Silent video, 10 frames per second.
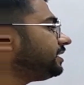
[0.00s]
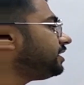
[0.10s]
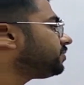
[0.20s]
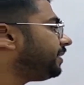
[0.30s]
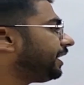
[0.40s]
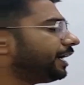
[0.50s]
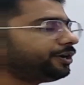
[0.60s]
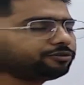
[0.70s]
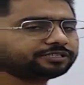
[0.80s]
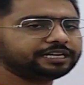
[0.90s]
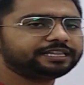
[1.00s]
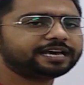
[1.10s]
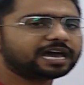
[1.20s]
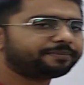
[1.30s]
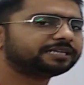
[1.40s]
is being induced in
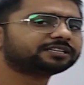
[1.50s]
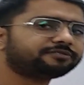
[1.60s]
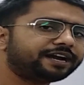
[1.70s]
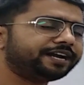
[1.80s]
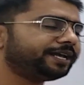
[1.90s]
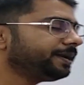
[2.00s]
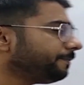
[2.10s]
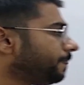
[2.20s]
the armature winding.